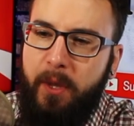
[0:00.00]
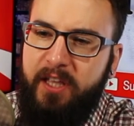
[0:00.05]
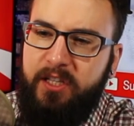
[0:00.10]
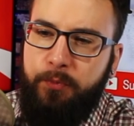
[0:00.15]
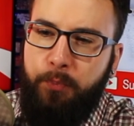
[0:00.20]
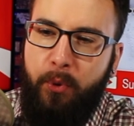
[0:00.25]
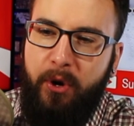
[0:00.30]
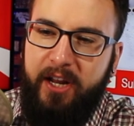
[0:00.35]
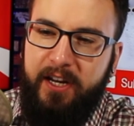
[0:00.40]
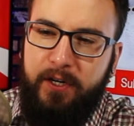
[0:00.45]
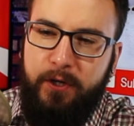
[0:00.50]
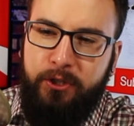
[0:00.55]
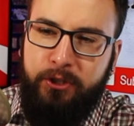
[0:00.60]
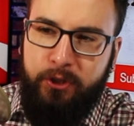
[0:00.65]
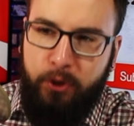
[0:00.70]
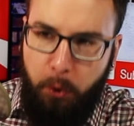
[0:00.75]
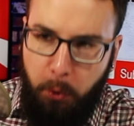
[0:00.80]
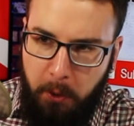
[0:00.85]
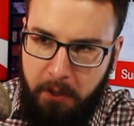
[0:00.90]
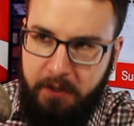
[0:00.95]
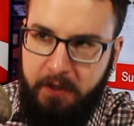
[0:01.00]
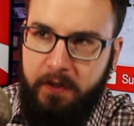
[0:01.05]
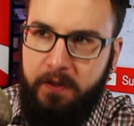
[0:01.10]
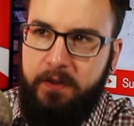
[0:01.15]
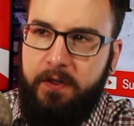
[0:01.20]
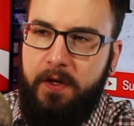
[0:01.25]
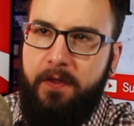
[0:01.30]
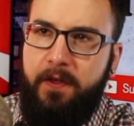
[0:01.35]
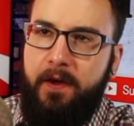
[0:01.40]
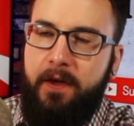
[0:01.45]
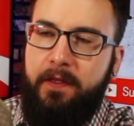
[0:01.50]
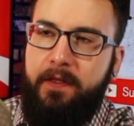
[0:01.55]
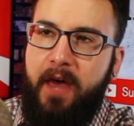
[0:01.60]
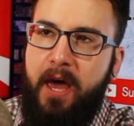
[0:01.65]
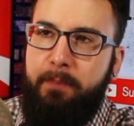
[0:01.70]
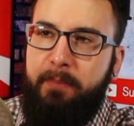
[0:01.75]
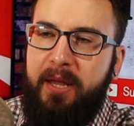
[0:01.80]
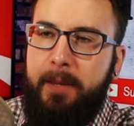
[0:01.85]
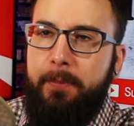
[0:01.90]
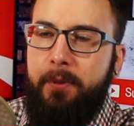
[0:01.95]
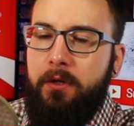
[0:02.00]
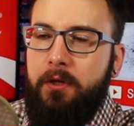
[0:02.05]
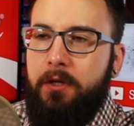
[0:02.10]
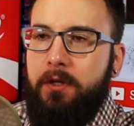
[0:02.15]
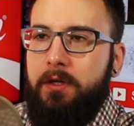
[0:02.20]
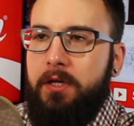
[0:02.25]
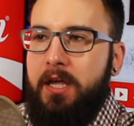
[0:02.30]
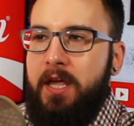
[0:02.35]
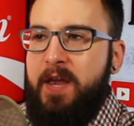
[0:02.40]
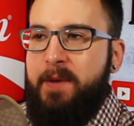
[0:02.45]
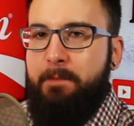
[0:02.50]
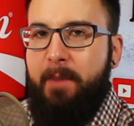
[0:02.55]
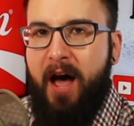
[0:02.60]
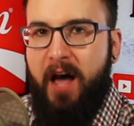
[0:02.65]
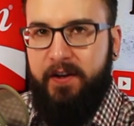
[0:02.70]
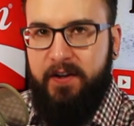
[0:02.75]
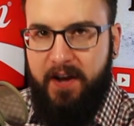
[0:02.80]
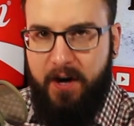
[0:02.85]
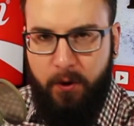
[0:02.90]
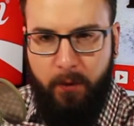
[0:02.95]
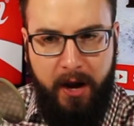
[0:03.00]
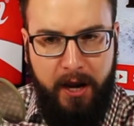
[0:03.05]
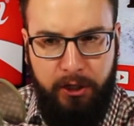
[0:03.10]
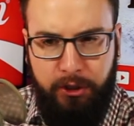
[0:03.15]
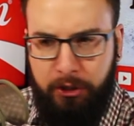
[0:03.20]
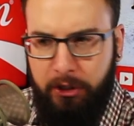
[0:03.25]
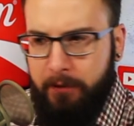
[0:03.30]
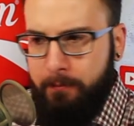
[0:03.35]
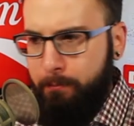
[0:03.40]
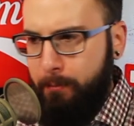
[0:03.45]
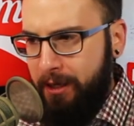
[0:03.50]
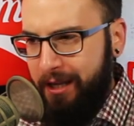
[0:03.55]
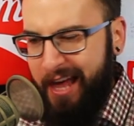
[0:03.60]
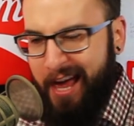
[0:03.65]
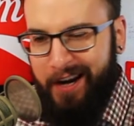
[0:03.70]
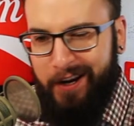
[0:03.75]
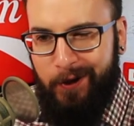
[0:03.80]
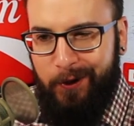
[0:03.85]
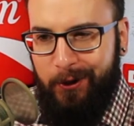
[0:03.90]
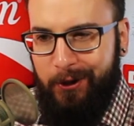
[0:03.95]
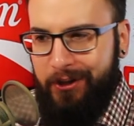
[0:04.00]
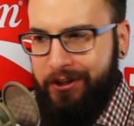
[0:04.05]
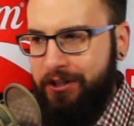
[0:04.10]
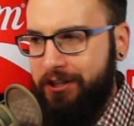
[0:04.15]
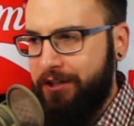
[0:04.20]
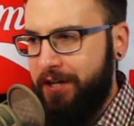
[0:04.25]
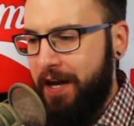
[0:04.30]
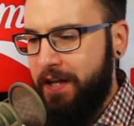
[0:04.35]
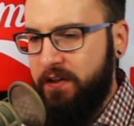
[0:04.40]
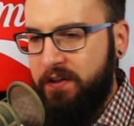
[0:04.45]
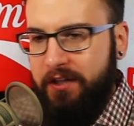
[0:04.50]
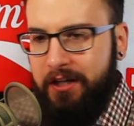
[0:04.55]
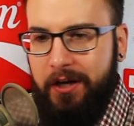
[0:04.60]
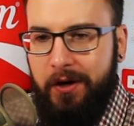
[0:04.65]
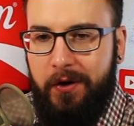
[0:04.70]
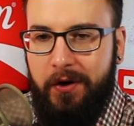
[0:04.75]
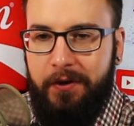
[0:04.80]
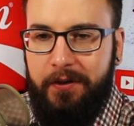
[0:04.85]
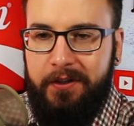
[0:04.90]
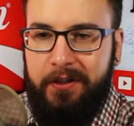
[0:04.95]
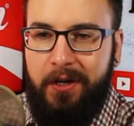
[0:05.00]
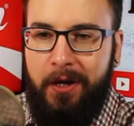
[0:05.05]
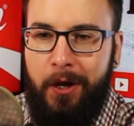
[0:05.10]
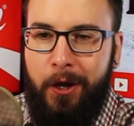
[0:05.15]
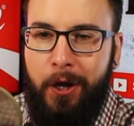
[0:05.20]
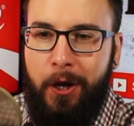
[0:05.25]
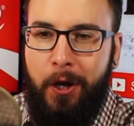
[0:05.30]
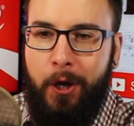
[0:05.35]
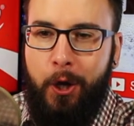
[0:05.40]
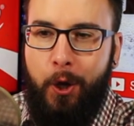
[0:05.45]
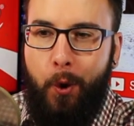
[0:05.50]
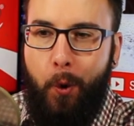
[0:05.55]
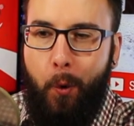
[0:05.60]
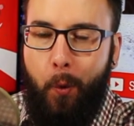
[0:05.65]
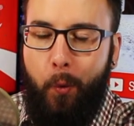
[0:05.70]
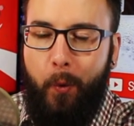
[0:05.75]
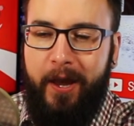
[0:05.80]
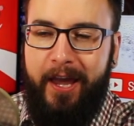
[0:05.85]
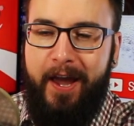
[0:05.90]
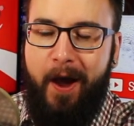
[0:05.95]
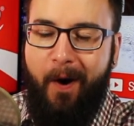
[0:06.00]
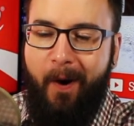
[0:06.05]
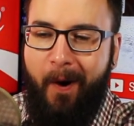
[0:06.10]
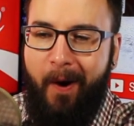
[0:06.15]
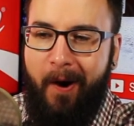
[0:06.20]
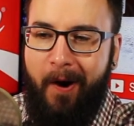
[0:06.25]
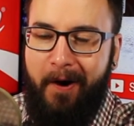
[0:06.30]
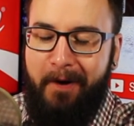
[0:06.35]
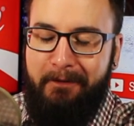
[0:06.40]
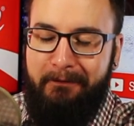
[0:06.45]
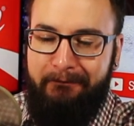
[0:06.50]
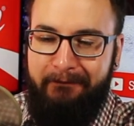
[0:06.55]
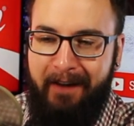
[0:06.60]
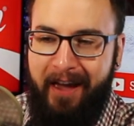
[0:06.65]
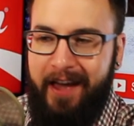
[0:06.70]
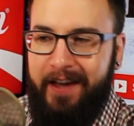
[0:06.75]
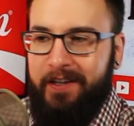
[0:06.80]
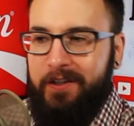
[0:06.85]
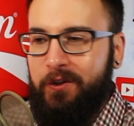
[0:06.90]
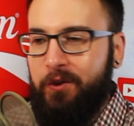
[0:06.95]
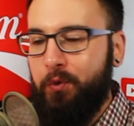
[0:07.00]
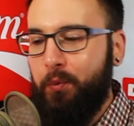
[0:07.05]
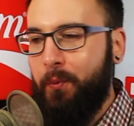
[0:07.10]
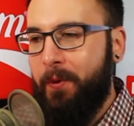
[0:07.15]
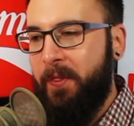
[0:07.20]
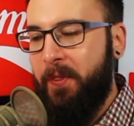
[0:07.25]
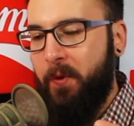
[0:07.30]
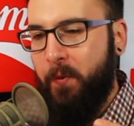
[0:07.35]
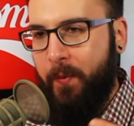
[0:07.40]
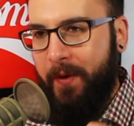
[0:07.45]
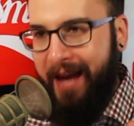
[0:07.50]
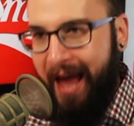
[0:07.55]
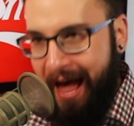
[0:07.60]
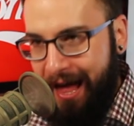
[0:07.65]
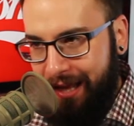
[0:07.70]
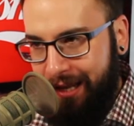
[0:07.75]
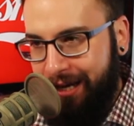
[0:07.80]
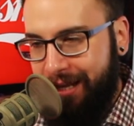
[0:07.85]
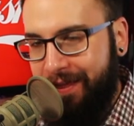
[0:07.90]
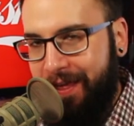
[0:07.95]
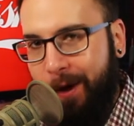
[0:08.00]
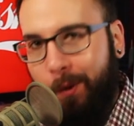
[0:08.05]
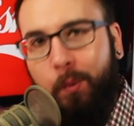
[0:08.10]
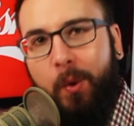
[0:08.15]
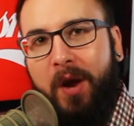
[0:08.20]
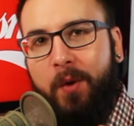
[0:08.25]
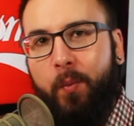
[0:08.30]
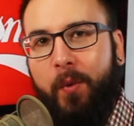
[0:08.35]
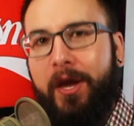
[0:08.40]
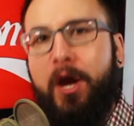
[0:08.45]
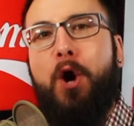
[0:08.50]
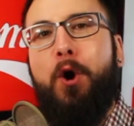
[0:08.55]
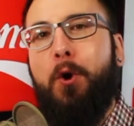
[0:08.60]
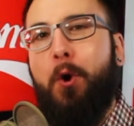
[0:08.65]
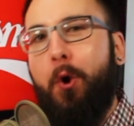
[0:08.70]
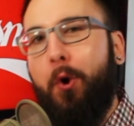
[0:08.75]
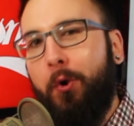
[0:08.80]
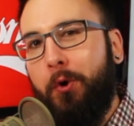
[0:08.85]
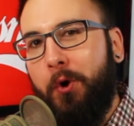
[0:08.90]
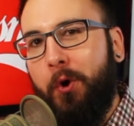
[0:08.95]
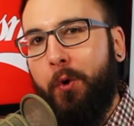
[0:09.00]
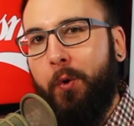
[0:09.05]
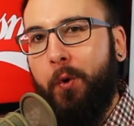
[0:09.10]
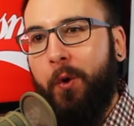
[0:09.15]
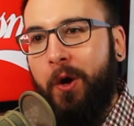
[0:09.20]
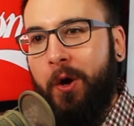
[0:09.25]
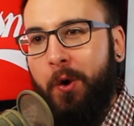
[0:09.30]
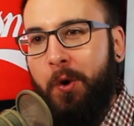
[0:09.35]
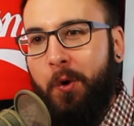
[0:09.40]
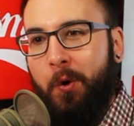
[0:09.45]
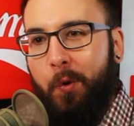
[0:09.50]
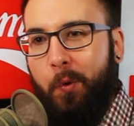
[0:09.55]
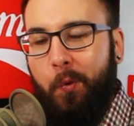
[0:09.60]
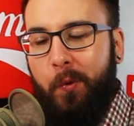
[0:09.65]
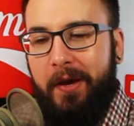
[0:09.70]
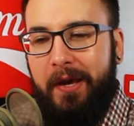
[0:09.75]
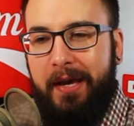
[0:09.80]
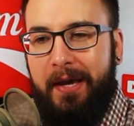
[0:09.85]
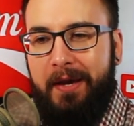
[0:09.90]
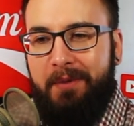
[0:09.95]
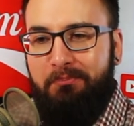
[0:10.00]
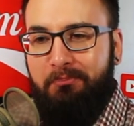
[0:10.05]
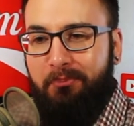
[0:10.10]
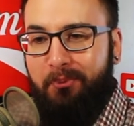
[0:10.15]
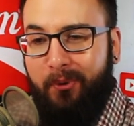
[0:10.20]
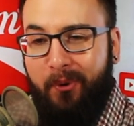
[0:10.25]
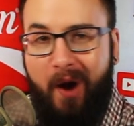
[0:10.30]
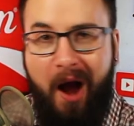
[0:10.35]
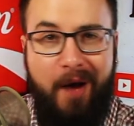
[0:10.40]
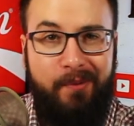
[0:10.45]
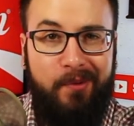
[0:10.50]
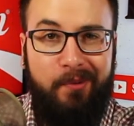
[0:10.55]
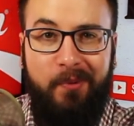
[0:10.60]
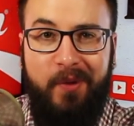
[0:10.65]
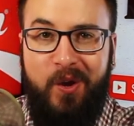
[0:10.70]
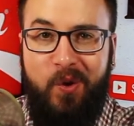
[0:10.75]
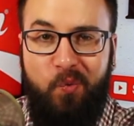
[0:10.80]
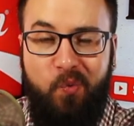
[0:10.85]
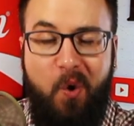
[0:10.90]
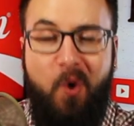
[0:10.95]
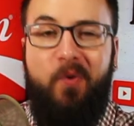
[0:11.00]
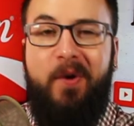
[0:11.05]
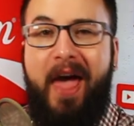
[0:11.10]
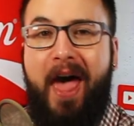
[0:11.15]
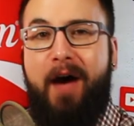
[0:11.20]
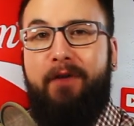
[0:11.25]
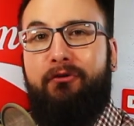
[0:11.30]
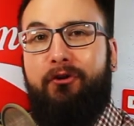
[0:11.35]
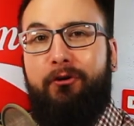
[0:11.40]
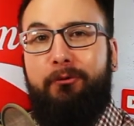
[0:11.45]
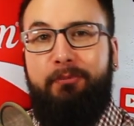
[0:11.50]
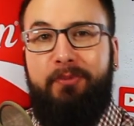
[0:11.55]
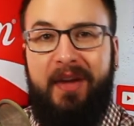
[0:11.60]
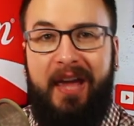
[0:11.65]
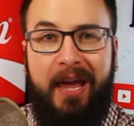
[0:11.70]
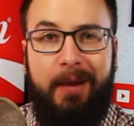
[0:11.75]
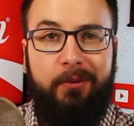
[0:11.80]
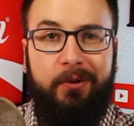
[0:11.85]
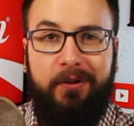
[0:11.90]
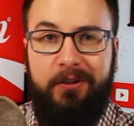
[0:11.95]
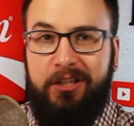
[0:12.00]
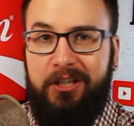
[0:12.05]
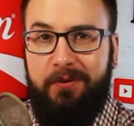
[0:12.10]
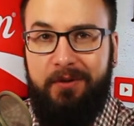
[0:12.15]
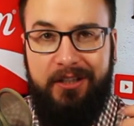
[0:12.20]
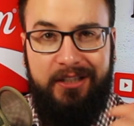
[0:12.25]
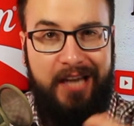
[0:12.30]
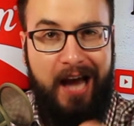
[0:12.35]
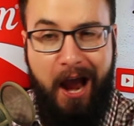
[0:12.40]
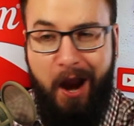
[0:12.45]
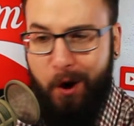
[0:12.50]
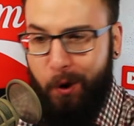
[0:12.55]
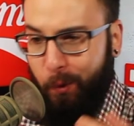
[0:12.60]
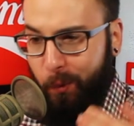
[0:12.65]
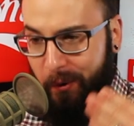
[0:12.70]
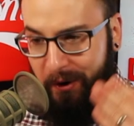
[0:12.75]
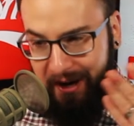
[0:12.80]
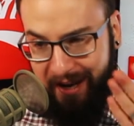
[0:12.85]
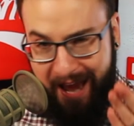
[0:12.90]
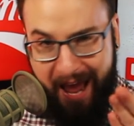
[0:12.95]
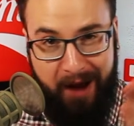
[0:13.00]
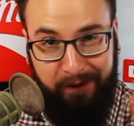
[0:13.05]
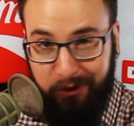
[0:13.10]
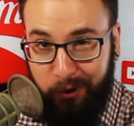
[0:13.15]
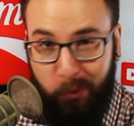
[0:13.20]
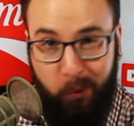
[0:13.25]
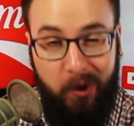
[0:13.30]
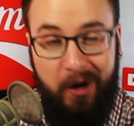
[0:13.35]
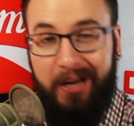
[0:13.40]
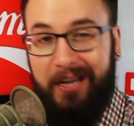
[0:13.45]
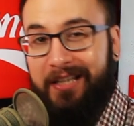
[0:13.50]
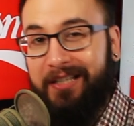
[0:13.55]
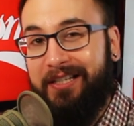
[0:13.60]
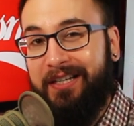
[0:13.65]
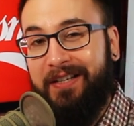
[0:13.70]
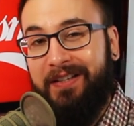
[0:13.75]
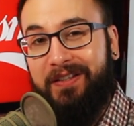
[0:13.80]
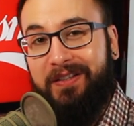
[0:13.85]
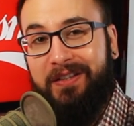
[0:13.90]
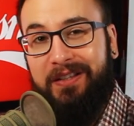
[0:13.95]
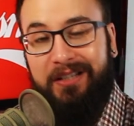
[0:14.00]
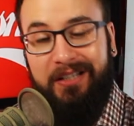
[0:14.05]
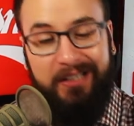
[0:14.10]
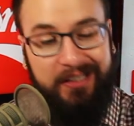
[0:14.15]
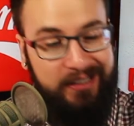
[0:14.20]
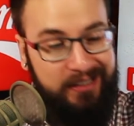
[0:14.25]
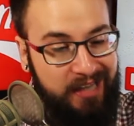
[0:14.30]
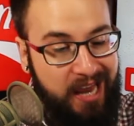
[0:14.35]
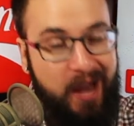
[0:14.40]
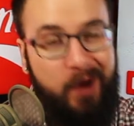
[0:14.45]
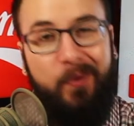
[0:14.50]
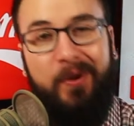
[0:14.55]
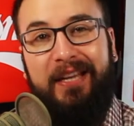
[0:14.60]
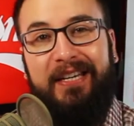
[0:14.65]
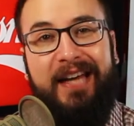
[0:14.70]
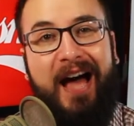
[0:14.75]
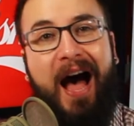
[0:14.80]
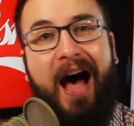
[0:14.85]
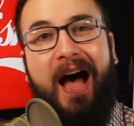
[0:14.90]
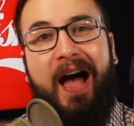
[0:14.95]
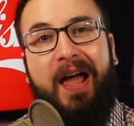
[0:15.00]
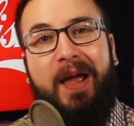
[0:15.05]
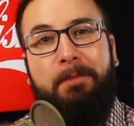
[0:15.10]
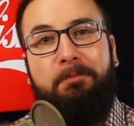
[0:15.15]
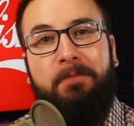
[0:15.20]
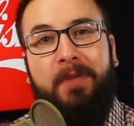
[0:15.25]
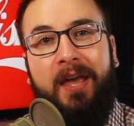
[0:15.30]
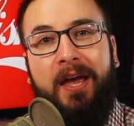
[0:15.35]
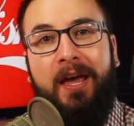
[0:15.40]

it's pretty discouraging to think that people in my generation, millennials, Gen Zers, we are faced with the reality that when we are older, we probably won't ever be able to retire. We're going to have to work until the day we die